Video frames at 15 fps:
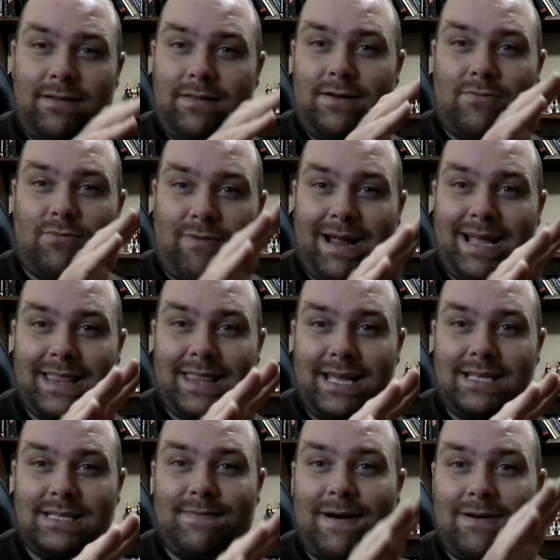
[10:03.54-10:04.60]
of the great
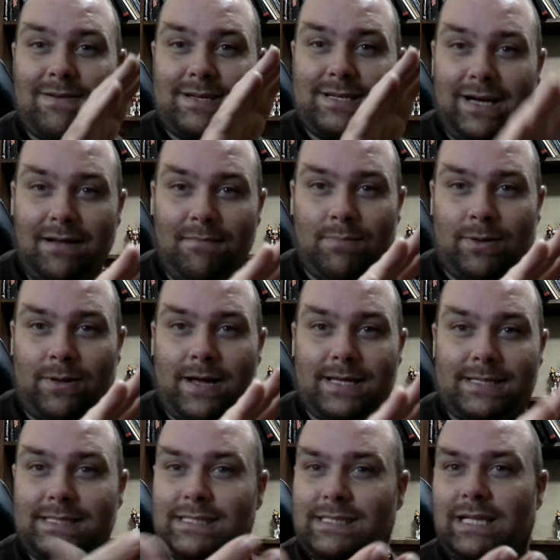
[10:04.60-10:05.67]
things about Gunpla
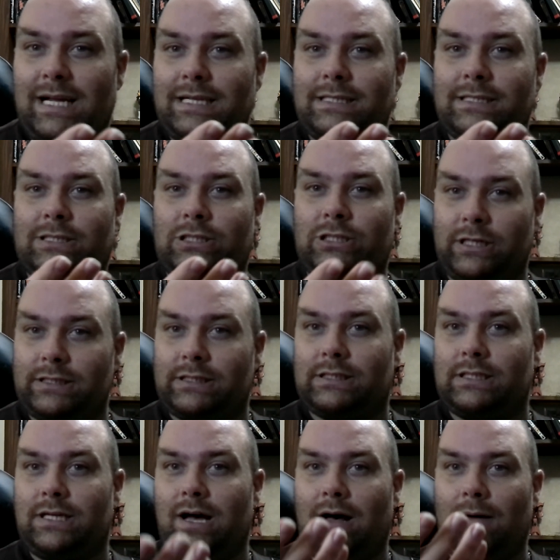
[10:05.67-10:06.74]
is it's not
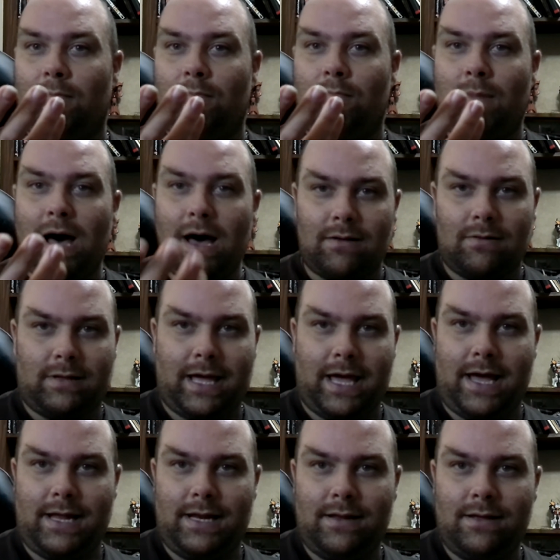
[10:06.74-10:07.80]
just a model
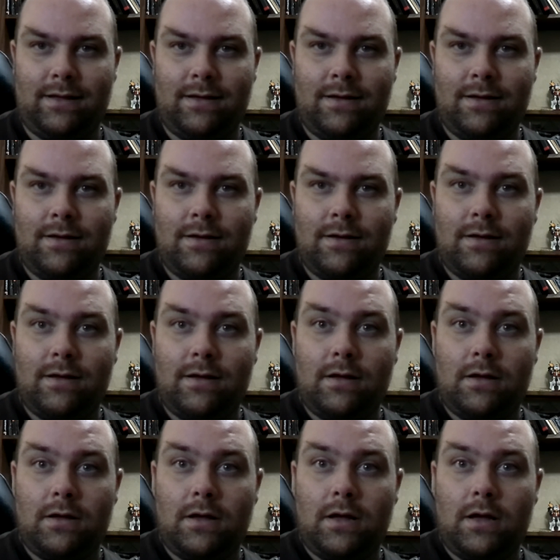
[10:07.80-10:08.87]
kit.
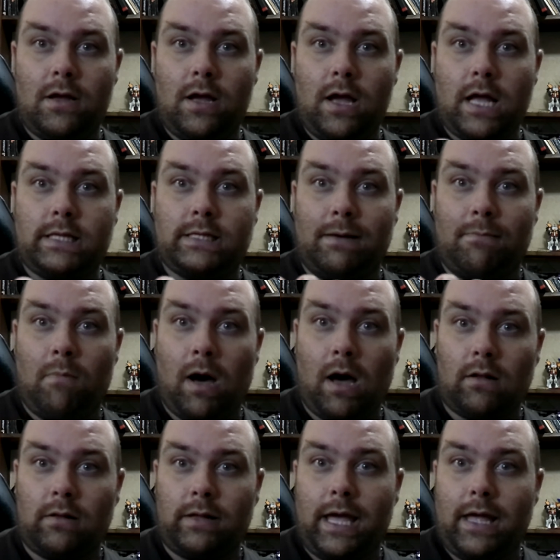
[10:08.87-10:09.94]
It's a
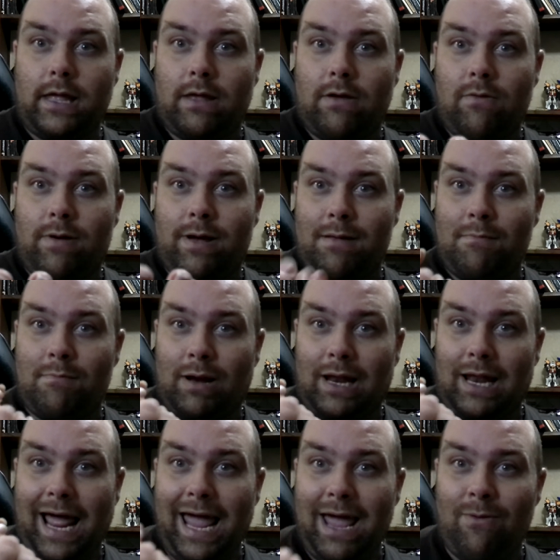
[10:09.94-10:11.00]
model kit you can
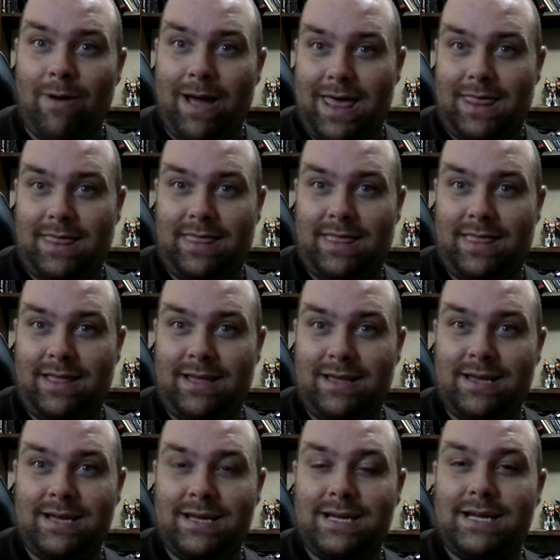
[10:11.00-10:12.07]
play with.
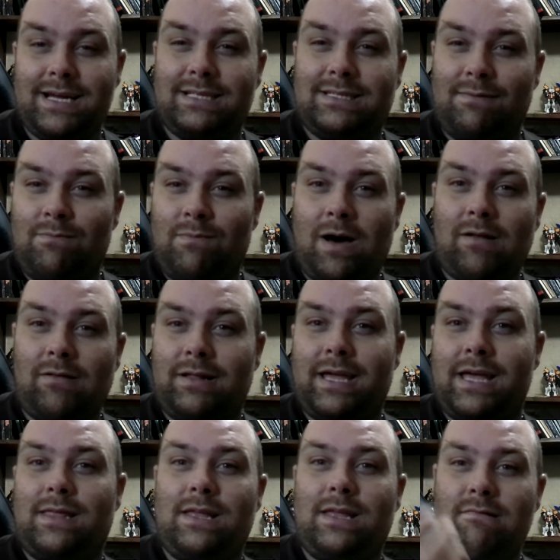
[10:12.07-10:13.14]
It's a model
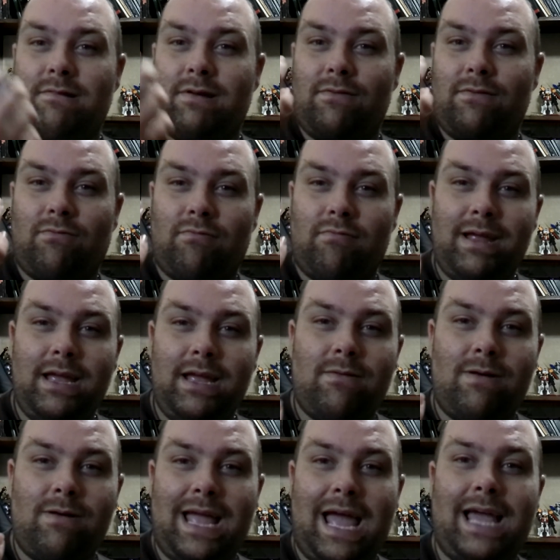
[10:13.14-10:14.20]
kit that you can
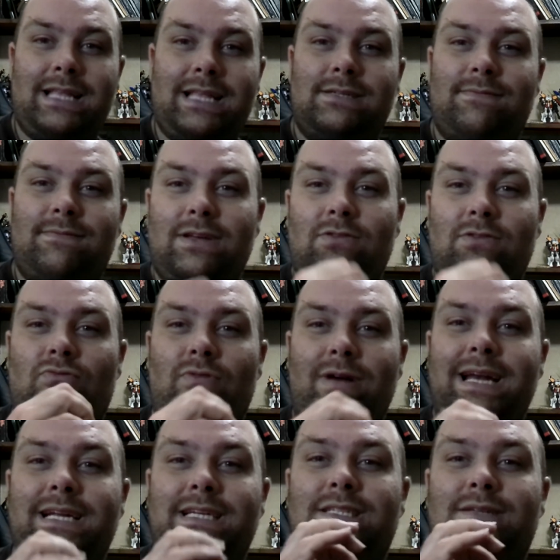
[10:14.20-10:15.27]
recreate some of the
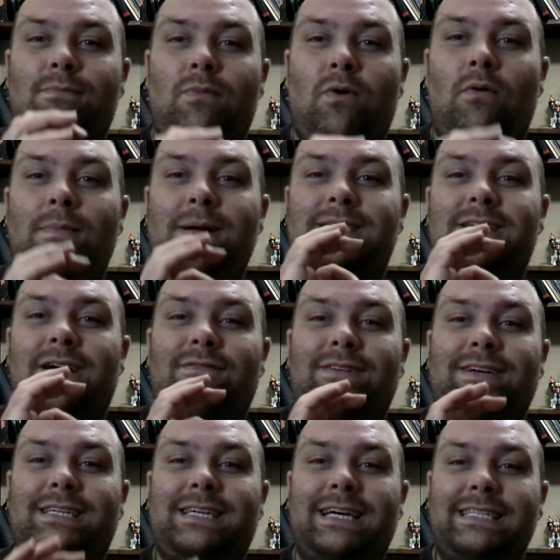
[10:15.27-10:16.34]
greatest moments of
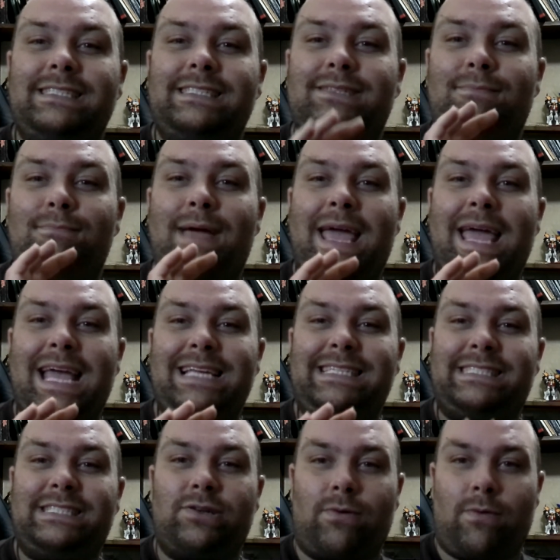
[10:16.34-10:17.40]
Gundam
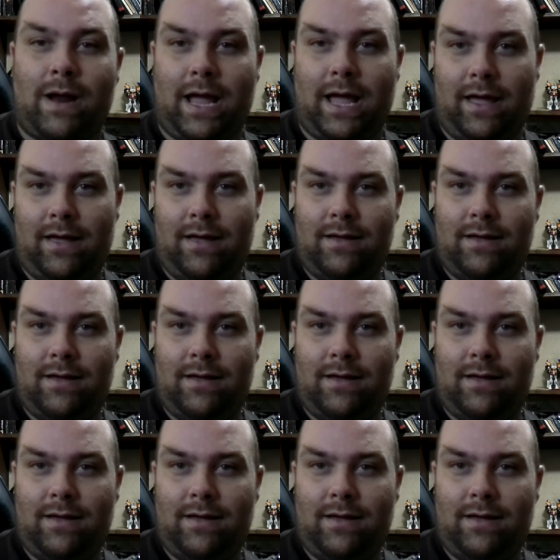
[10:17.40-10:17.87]
history,